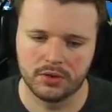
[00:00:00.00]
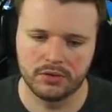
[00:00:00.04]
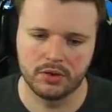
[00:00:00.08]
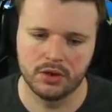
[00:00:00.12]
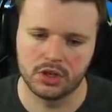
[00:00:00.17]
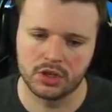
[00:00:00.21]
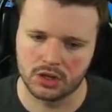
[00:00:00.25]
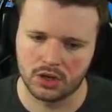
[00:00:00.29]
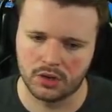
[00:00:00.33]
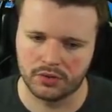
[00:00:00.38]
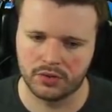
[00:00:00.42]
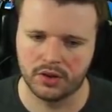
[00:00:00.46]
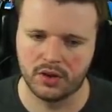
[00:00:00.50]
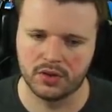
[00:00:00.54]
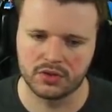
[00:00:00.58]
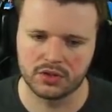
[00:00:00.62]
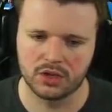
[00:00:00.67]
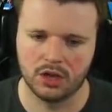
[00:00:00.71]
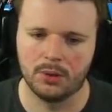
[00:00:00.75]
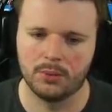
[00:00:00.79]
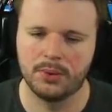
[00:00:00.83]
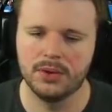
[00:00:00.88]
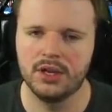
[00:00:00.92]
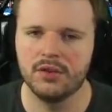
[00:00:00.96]
He's got a 5-star
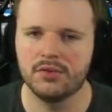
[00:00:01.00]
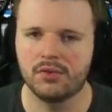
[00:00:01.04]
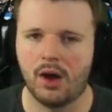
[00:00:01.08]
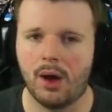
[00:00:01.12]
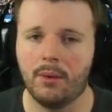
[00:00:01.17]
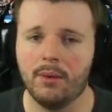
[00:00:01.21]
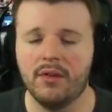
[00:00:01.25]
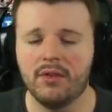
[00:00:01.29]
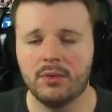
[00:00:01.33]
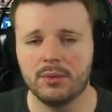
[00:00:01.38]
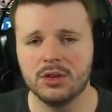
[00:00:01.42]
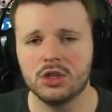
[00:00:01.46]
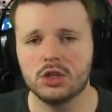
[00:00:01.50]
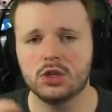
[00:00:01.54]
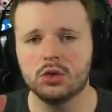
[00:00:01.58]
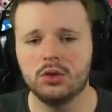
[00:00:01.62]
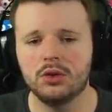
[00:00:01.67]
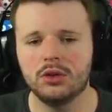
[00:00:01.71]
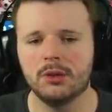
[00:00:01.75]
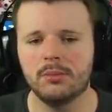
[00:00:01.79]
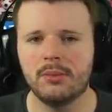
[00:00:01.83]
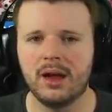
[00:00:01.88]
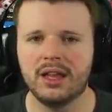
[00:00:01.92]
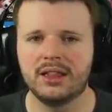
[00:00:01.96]
weak foot. However, we saw the
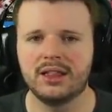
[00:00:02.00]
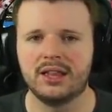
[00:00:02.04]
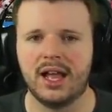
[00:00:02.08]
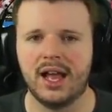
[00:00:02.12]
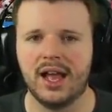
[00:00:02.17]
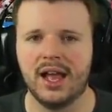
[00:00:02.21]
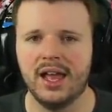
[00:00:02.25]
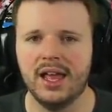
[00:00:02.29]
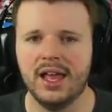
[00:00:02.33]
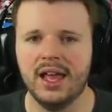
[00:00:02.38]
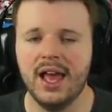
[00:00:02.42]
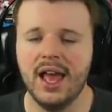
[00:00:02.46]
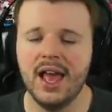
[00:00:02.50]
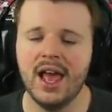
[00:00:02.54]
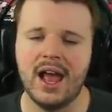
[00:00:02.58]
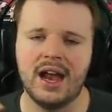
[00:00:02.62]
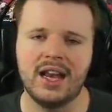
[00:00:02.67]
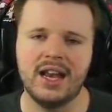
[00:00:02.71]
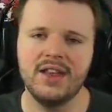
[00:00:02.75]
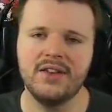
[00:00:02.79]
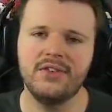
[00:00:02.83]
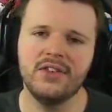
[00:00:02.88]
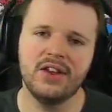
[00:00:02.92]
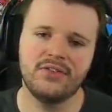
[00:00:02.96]
man there, and
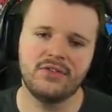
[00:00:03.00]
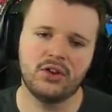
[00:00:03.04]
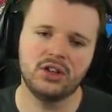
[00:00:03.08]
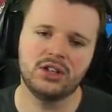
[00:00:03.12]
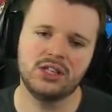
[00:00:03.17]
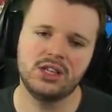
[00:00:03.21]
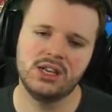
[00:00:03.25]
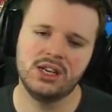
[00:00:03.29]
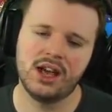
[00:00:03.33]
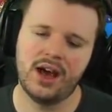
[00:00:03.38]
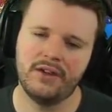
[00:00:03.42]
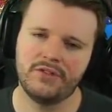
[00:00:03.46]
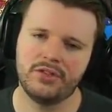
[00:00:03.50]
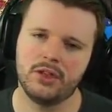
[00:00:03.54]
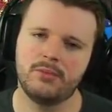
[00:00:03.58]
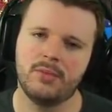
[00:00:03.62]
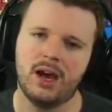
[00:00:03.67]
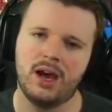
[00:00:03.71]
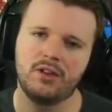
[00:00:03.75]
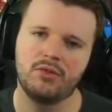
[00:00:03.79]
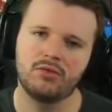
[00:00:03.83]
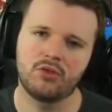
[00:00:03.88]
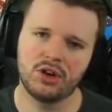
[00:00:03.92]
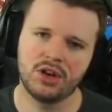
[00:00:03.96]
even if I didn't have the
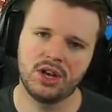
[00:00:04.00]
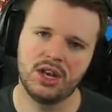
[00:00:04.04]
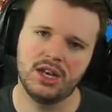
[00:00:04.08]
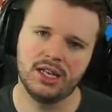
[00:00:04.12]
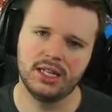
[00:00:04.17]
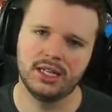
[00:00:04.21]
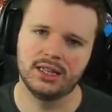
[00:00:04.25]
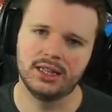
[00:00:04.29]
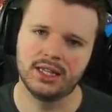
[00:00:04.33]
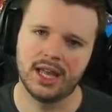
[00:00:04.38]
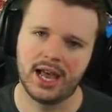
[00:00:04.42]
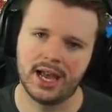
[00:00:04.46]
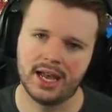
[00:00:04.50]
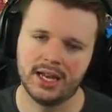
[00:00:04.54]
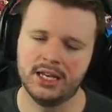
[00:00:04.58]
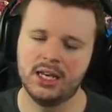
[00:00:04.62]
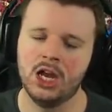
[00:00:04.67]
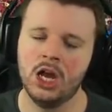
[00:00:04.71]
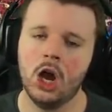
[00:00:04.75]
man running in then,